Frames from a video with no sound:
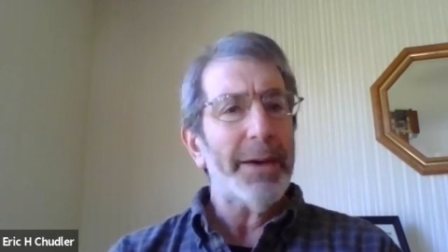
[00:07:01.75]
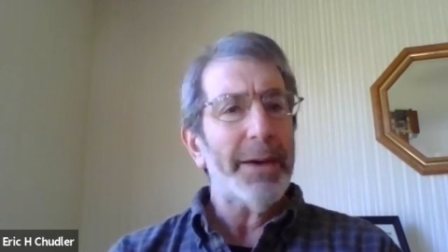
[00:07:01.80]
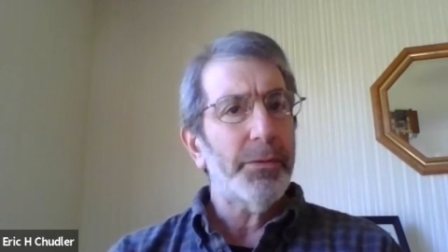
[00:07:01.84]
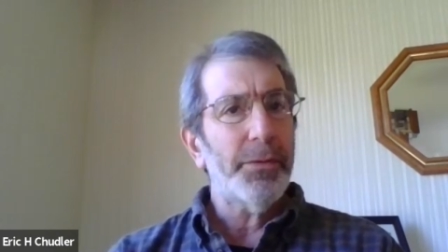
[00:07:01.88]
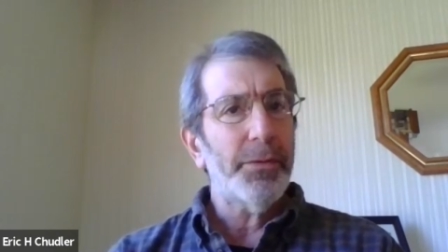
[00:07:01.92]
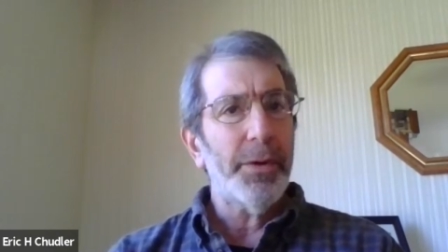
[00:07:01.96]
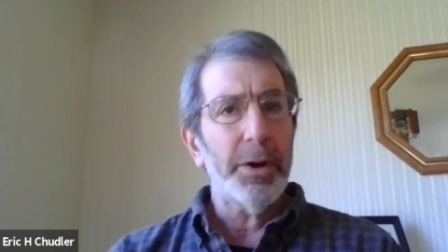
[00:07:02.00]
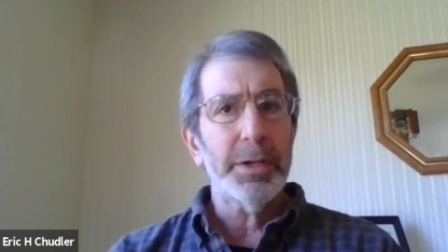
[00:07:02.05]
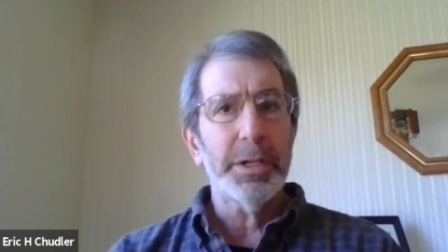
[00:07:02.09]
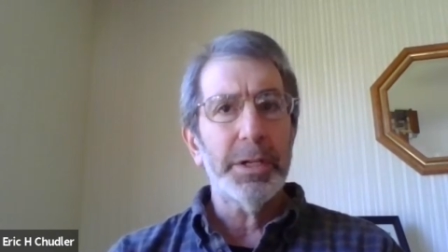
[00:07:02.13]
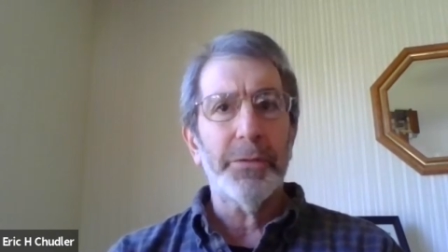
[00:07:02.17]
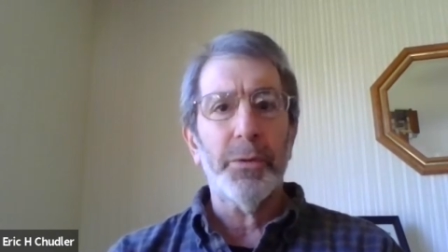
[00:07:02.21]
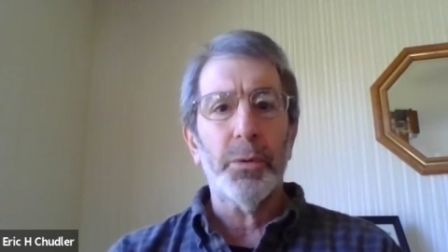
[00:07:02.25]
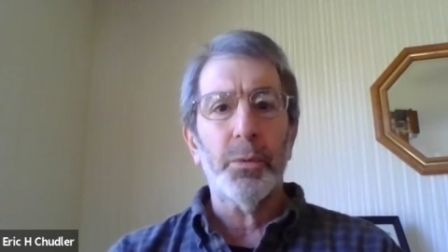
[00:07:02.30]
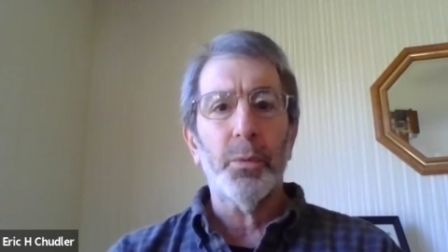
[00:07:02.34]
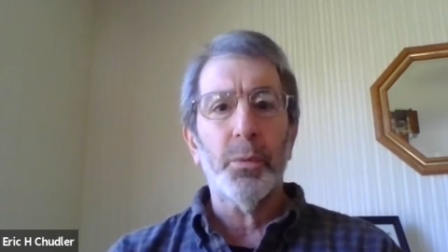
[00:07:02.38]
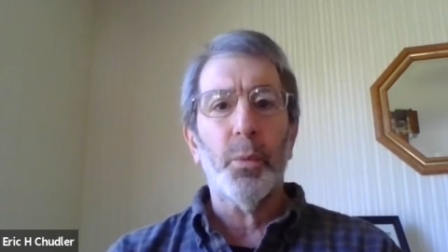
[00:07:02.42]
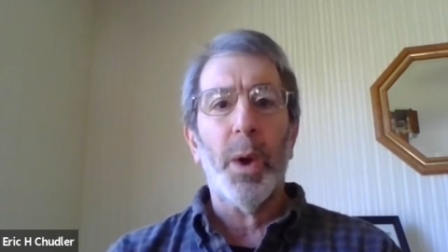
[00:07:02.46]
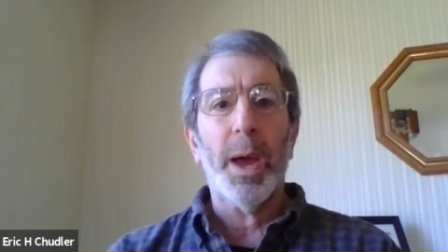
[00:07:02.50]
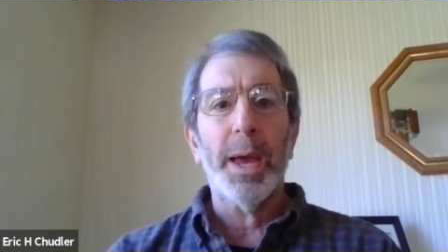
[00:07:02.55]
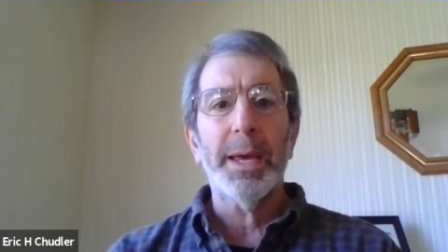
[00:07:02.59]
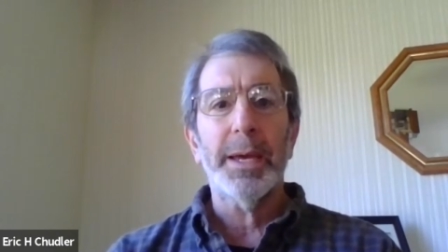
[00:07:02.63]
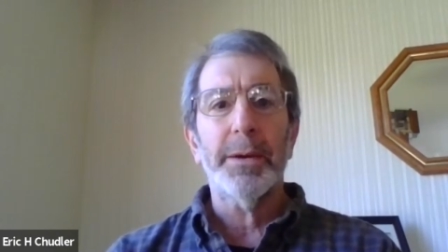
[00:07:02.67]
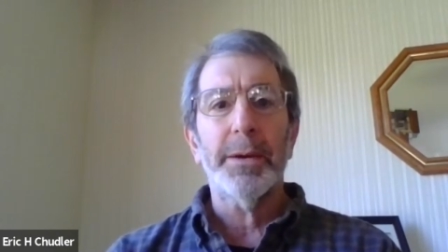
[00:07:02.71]
very different
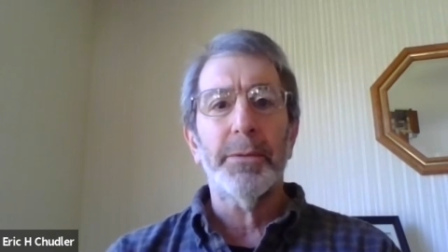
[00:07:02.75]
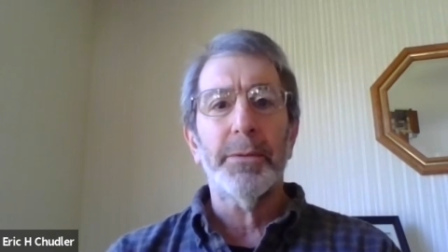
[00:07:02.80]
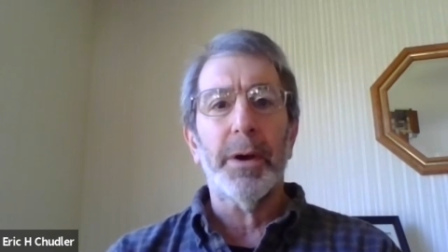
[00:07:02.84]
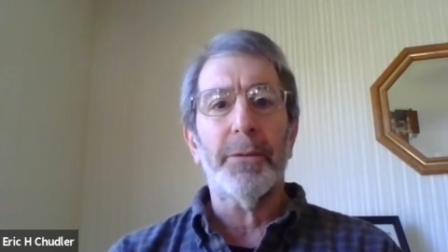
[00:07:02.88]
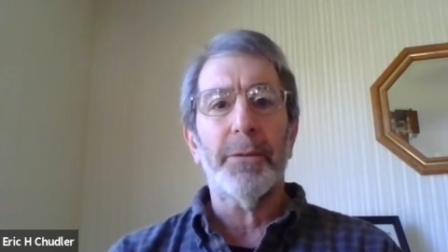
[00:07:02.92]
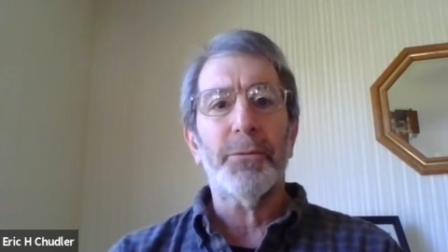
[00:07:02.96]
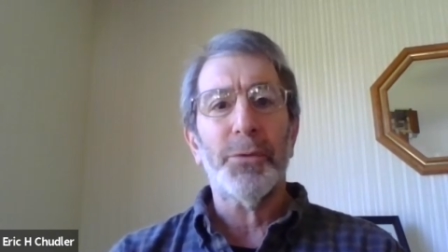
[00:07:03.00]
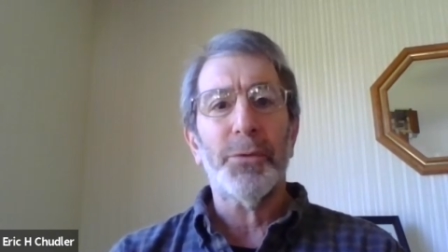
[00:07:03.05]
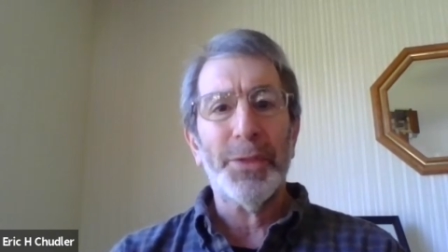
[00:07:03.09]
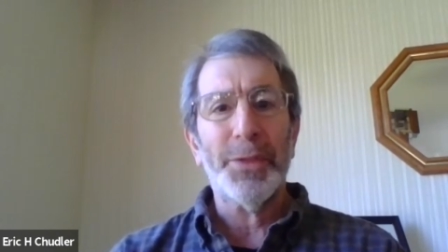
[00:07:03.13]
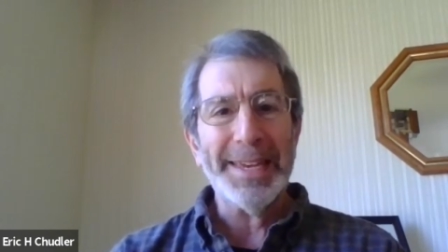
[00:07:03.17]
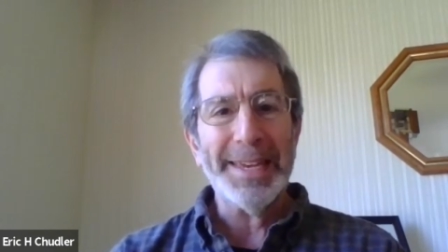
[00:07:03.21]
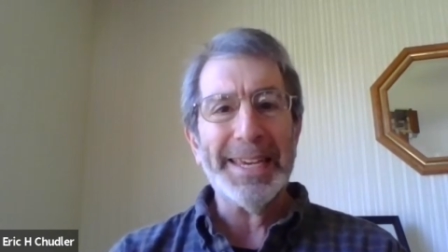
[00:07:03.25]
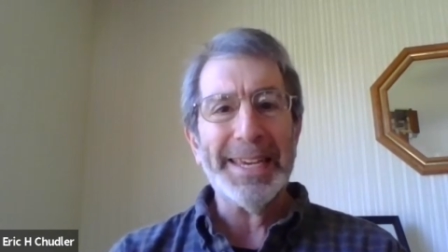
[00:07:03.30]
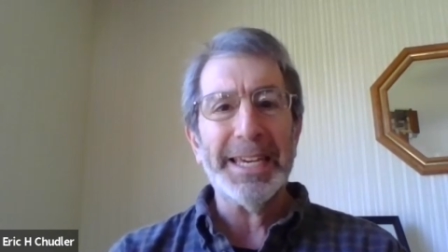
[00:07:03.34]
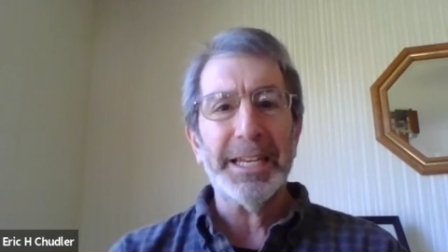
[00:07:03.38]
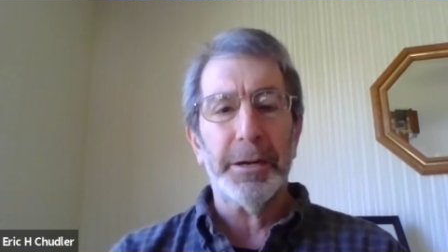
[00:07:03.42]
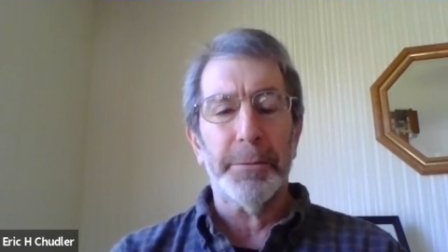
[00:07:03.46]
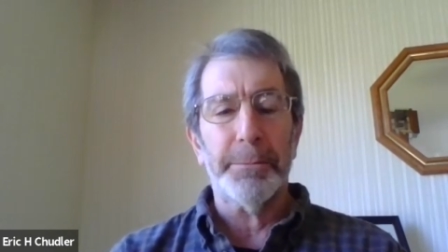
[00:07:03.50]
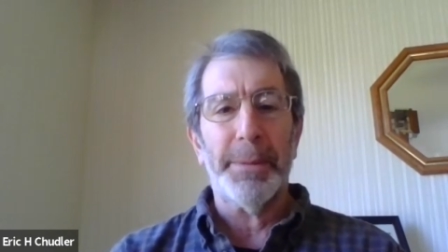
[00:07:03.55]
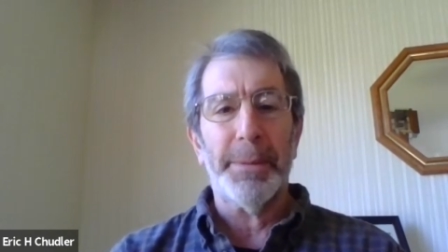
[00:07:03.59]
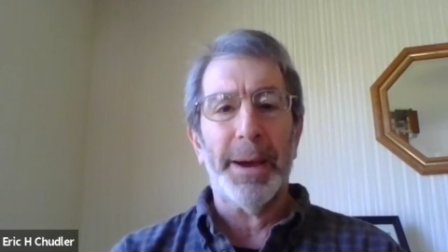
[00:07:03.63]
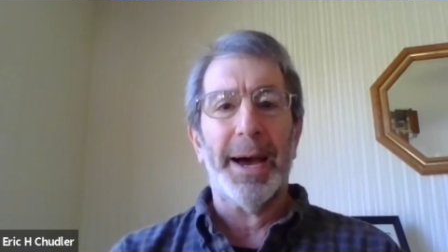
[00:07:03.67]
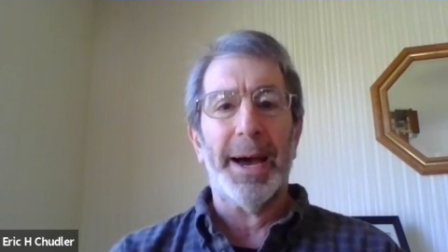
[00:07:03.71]
way of thinking
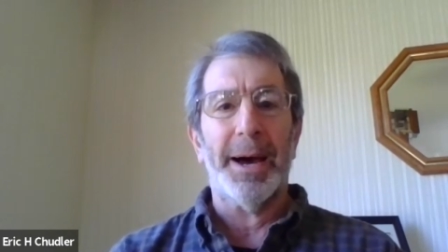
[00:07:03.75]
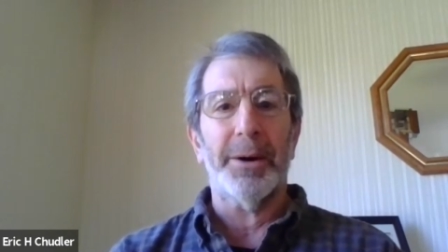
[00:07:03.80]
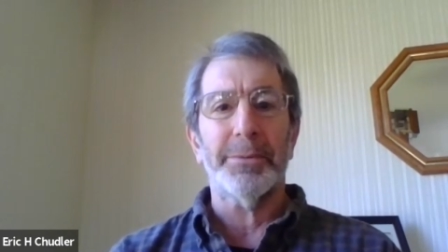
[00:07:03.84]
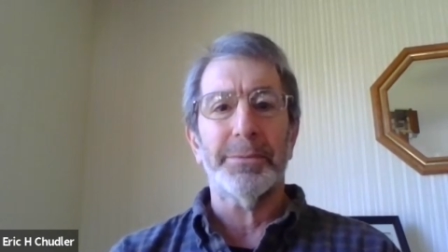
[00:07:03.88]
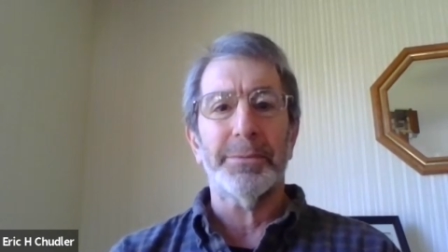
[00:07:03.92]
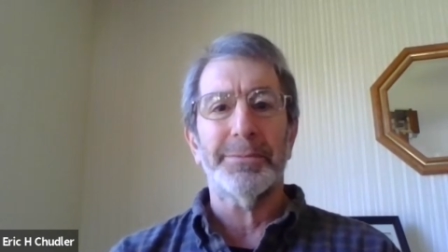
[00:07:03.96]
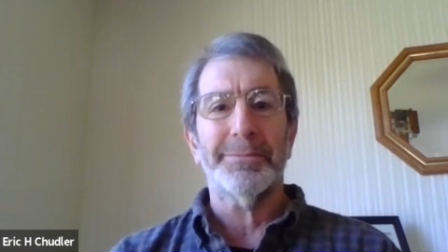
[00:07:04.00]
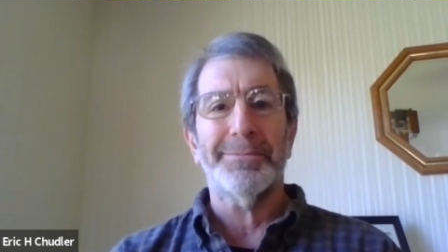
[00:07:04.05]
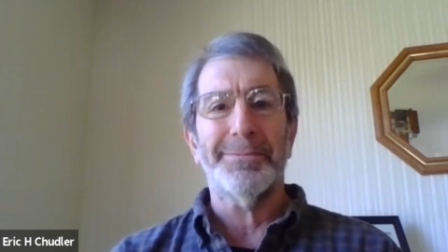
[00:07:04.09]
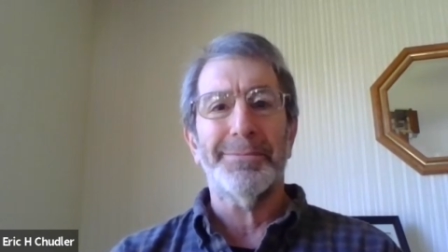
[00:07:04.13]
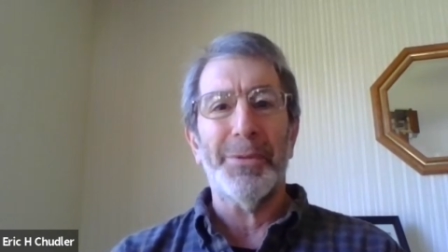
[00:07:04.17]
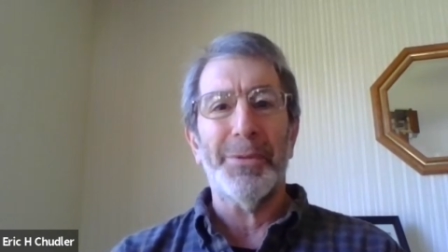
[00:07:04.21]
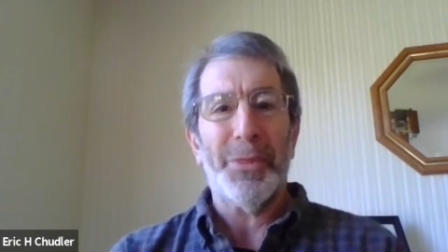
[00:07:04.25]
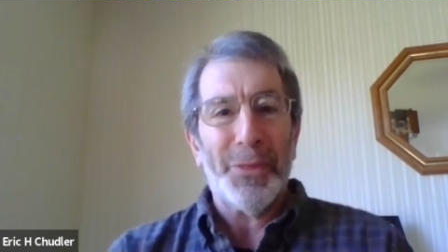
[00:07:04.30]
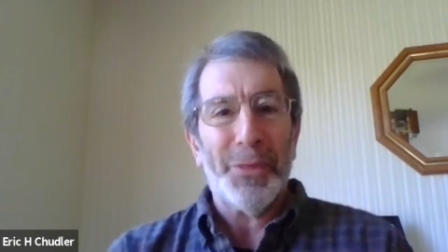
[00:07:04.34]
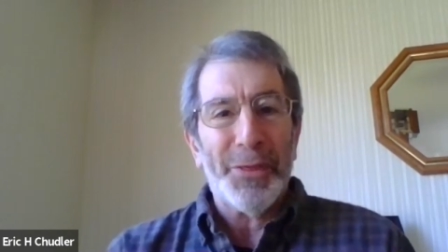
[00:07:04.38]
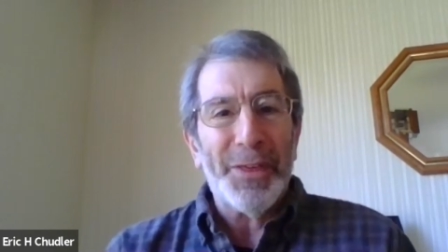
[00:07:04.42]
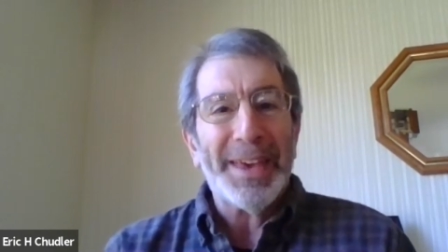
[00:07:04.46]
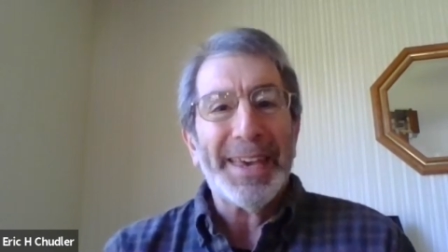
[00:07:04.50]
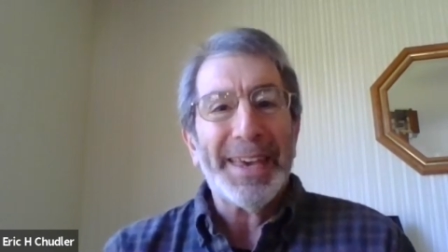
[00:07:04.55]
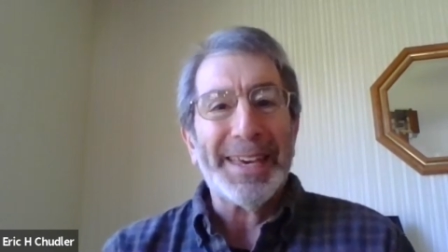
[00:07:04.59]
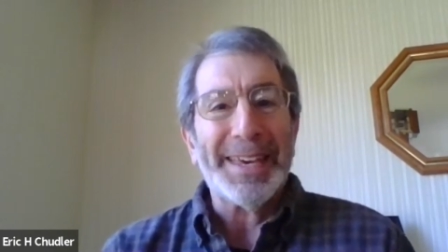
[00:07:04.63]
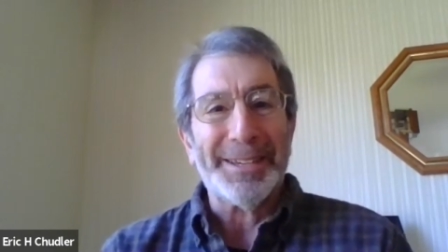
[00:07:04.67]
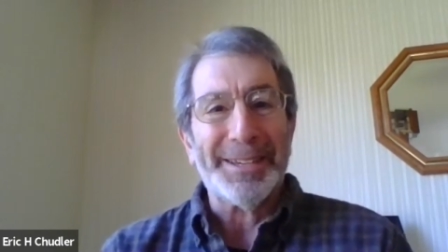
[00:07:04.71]
about
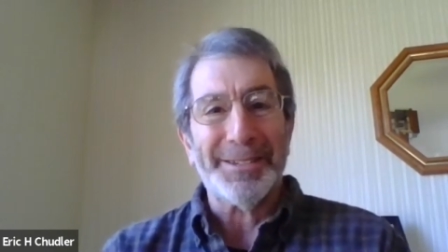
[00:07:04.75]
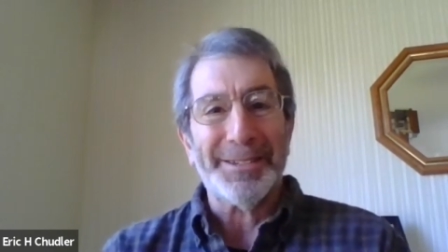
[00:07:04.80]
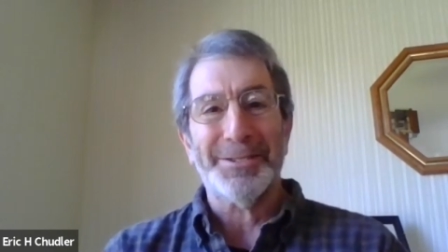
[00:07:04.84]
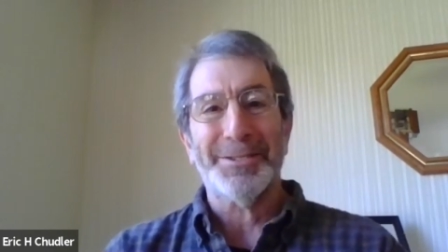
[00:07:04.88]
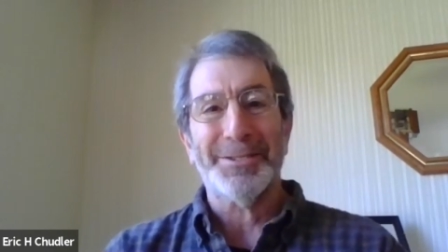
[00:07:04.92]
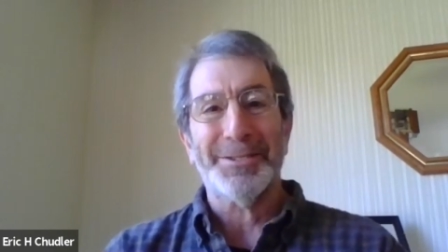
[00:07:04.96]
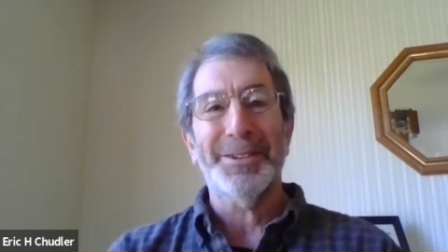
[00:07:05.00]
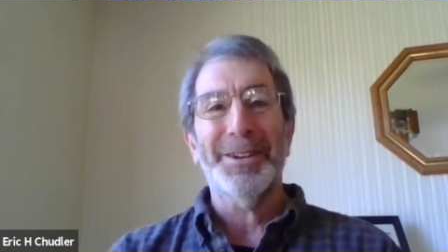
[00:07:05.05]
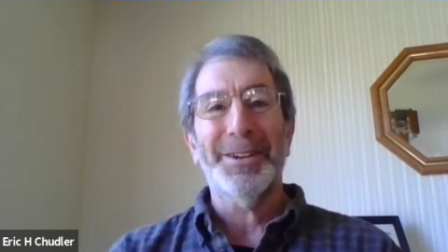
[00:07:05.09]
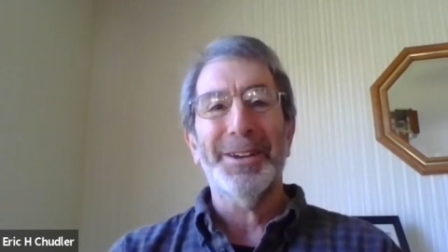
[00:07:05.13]
things.